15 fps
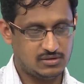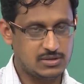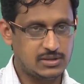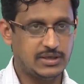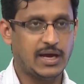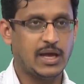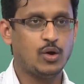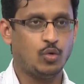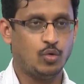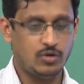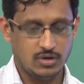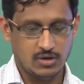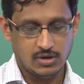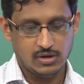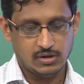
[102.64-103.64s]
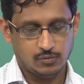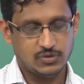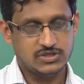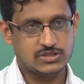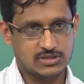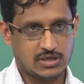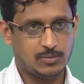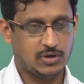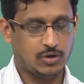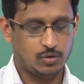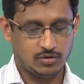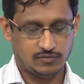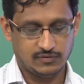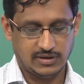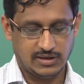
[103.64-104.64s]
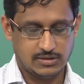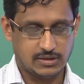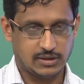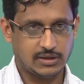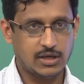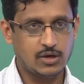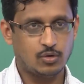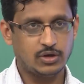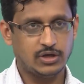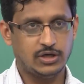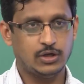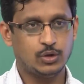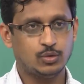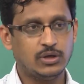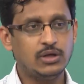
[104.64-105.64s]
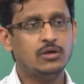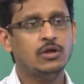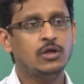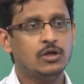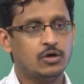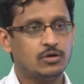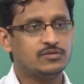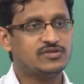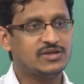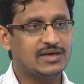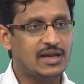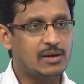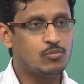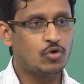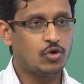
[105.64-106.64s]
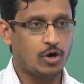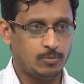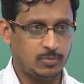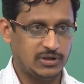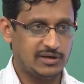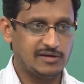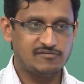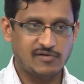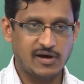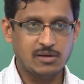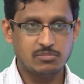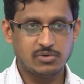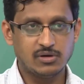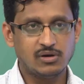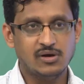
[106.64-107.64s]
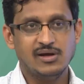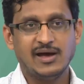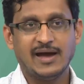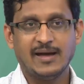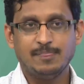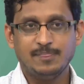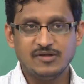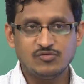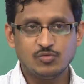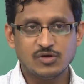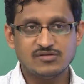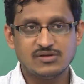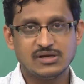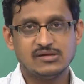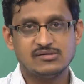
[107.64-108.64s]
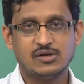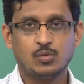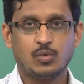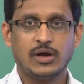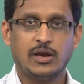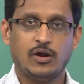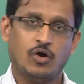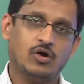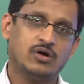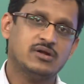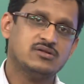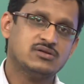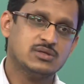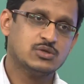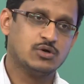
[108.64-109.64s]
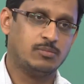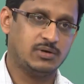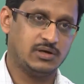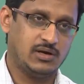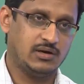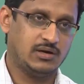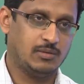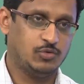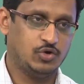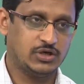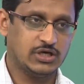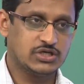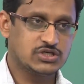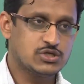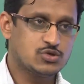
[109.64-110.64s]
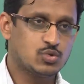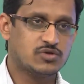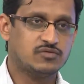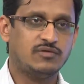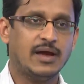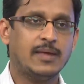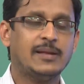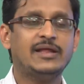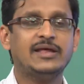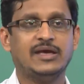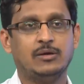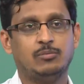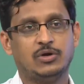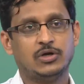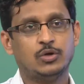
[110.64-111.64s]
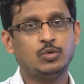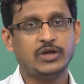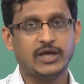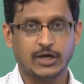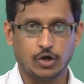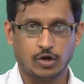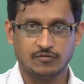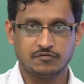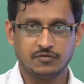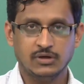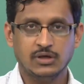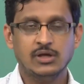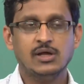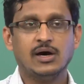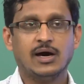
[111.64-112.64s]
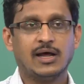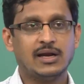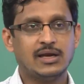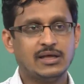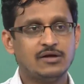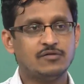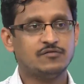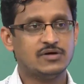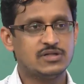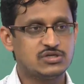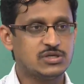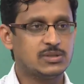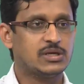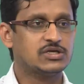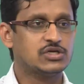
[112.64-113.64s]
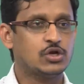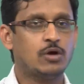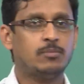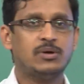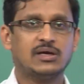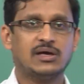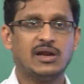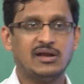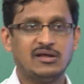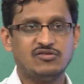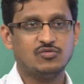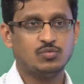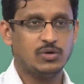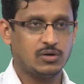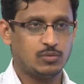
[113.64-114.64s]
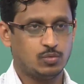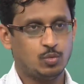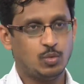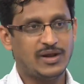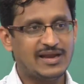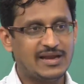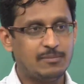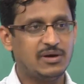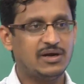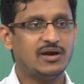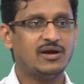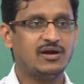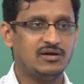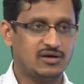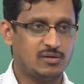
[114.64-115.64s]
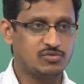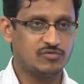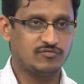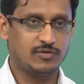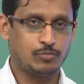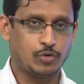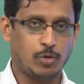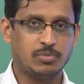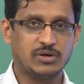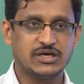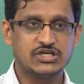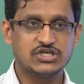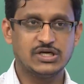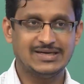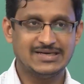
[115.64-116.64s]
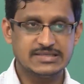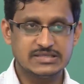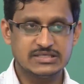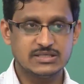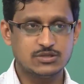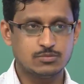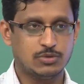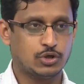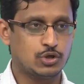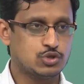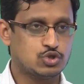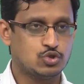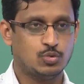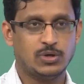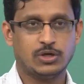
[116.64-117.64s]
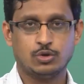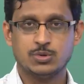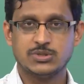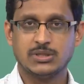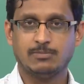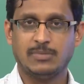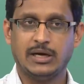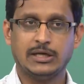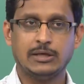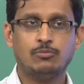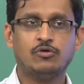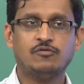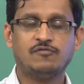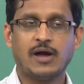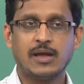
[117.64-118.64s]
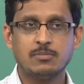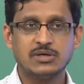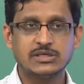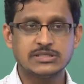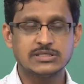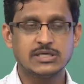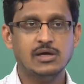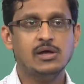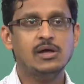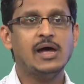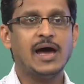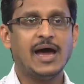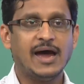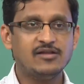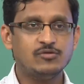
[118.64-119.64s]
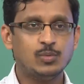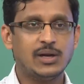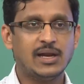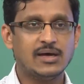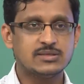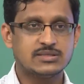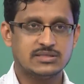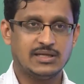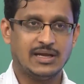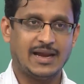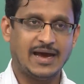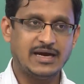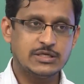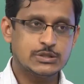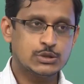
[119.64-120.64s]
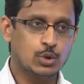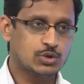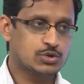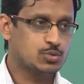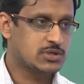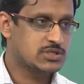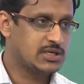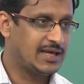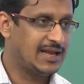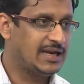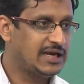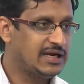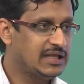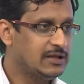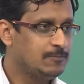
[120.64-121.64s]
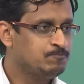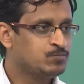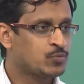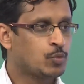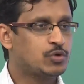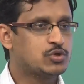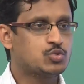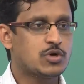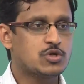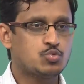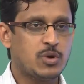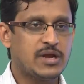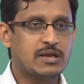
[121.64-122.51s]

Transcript: diode which is coming out of the laser diode into a single mode optical fiber, and this was the reason why long distance optical communications was finally able to take off. Earlier first generation optical links were very limited in terms of the propagation distance because you were using multimode fibers, as well as the light source was an LED which was very